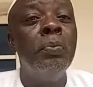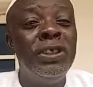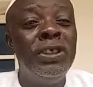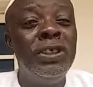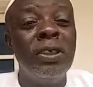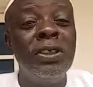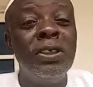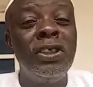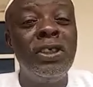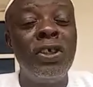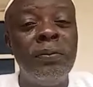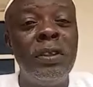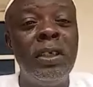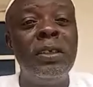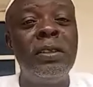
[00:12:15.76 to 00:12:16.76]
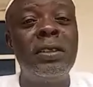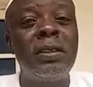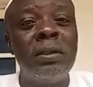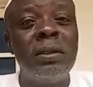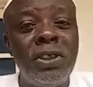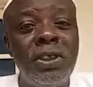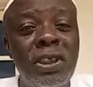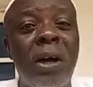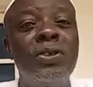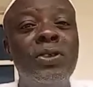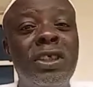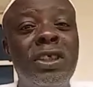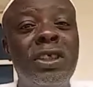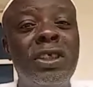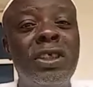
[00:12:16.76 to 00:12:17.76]
majority of this
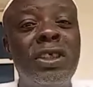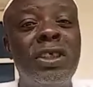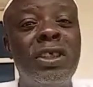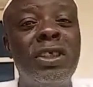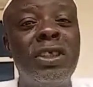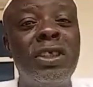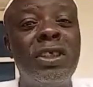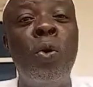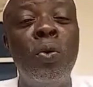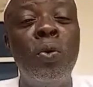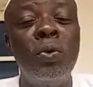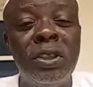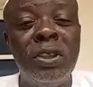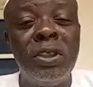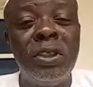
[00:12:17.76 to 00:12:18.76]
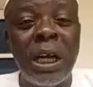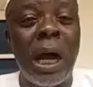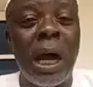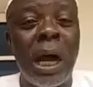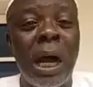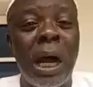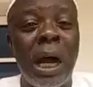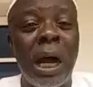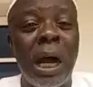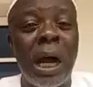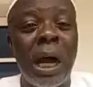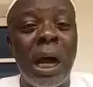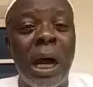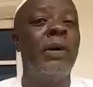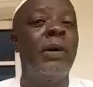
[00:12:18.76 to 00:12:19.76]
shouting will go down. I have
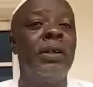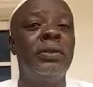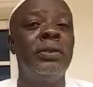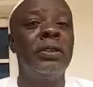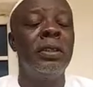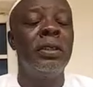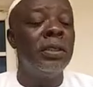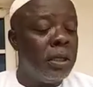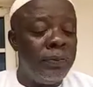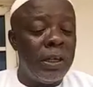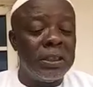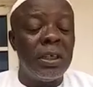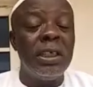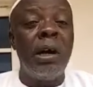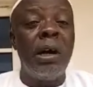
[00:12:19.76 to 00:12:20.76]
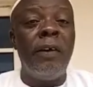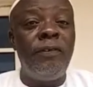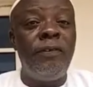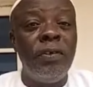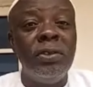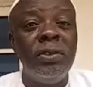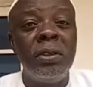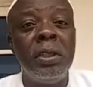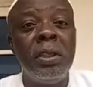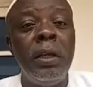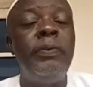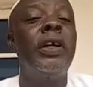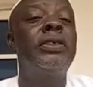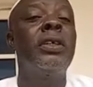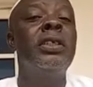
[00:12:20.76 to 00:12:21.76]
no doubt about it. If you are talking about food,
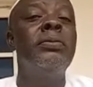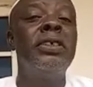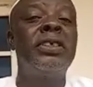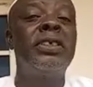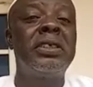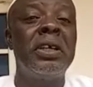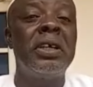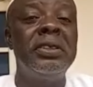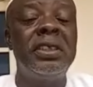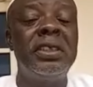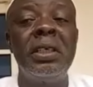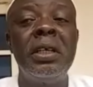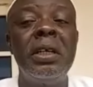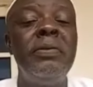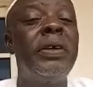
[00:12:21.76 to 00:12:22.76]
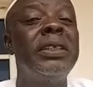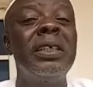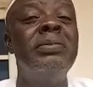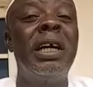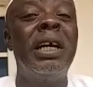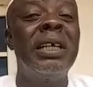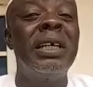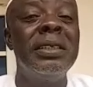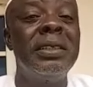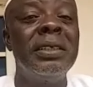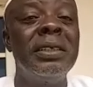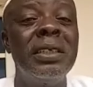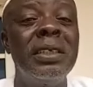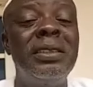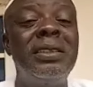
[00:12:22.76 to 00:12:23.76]
if you are talking about security, if you are talking about
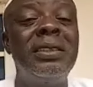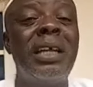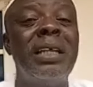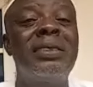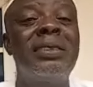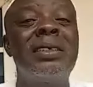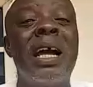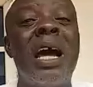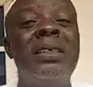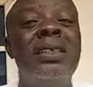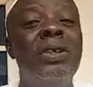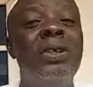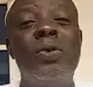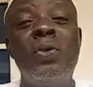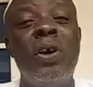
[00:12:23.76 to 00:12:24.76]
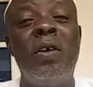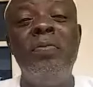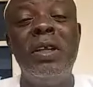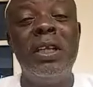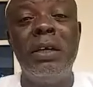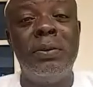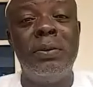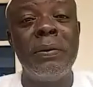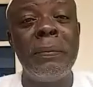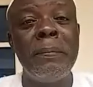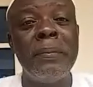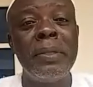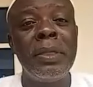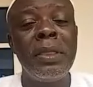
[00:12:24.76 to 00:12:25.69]
anything, it starts at the local government level.